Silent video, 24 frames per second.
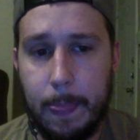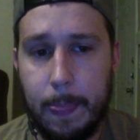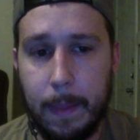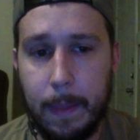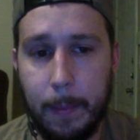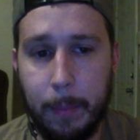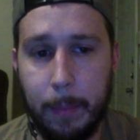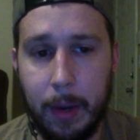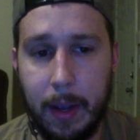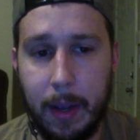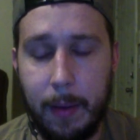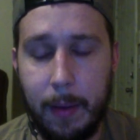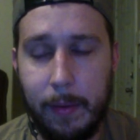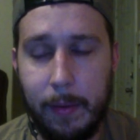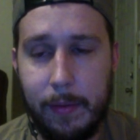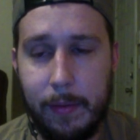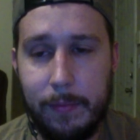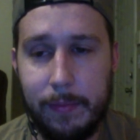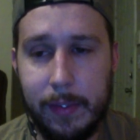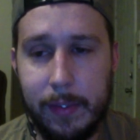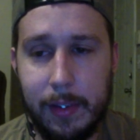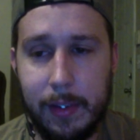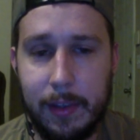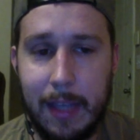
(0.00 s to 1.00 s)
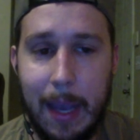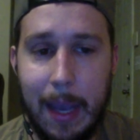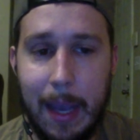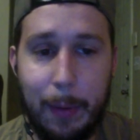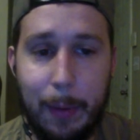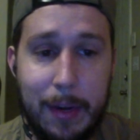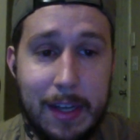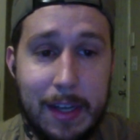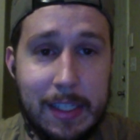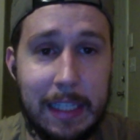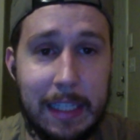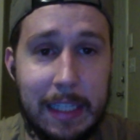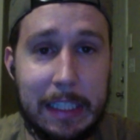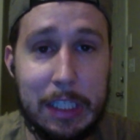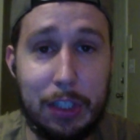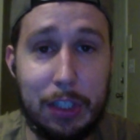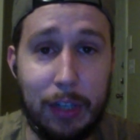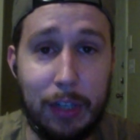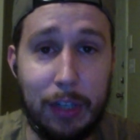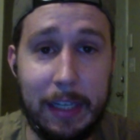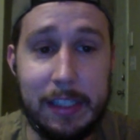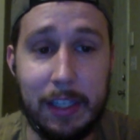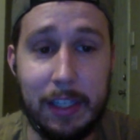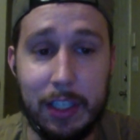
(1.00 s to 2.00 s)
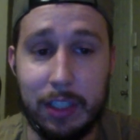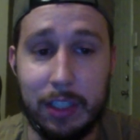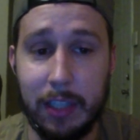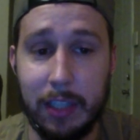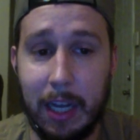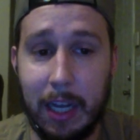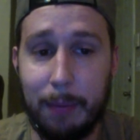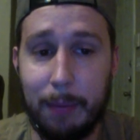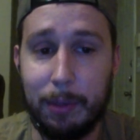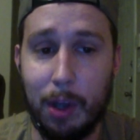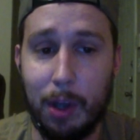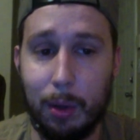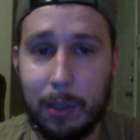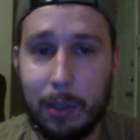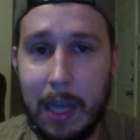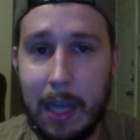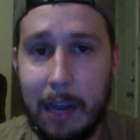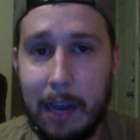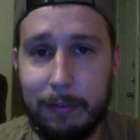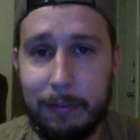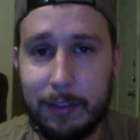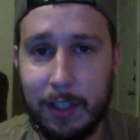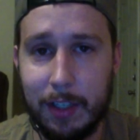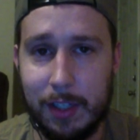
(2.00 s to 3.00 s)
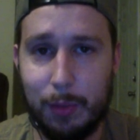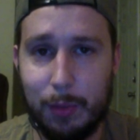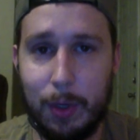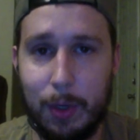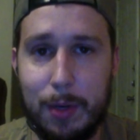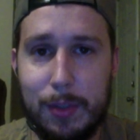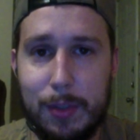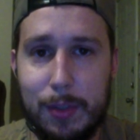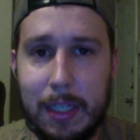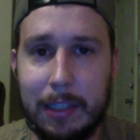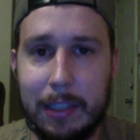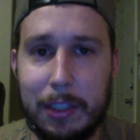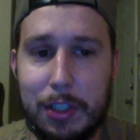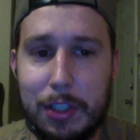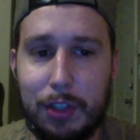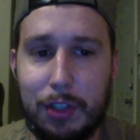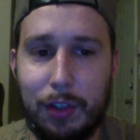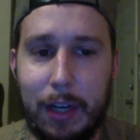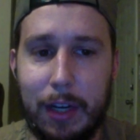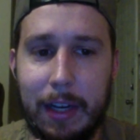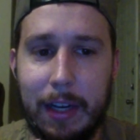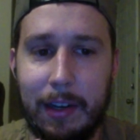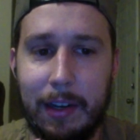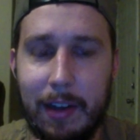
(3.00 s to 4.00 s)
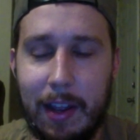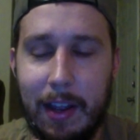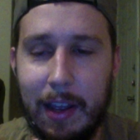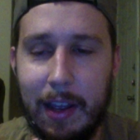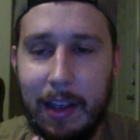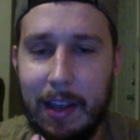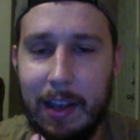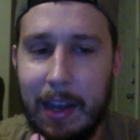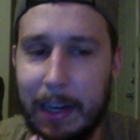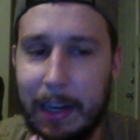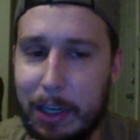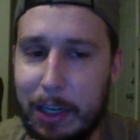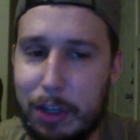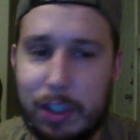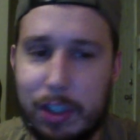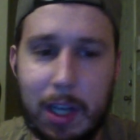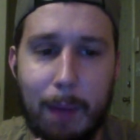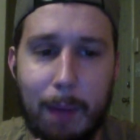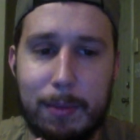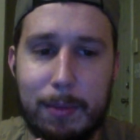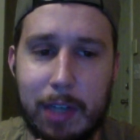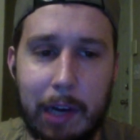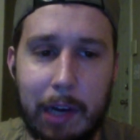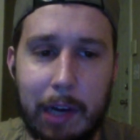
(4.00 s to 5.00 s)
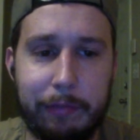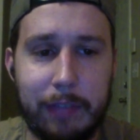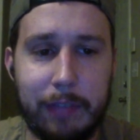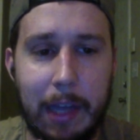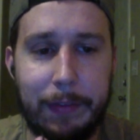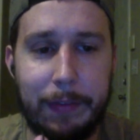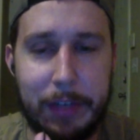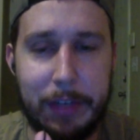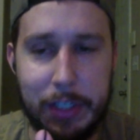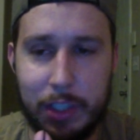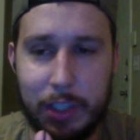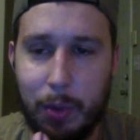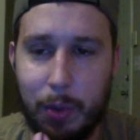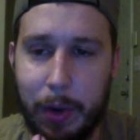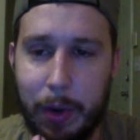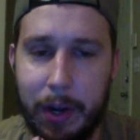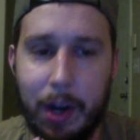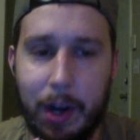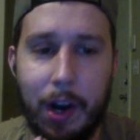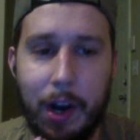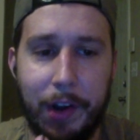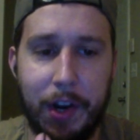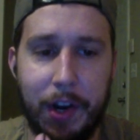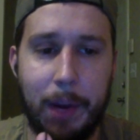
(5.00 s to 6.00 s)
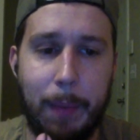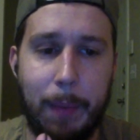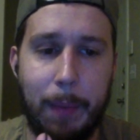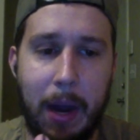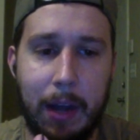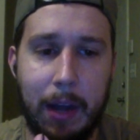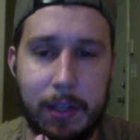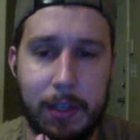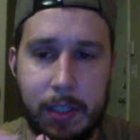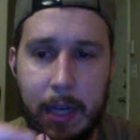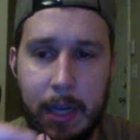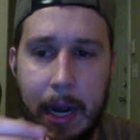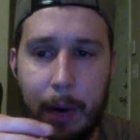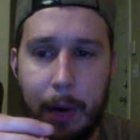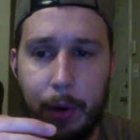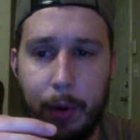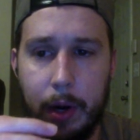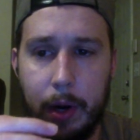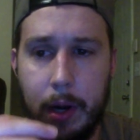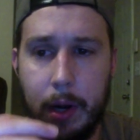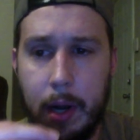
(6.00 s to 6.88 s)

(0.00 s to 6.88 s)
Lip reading: But yeah, when you set the screen, so just let him go left, because when you set the screen and he just comes off left, he's just going 100 miles an hour.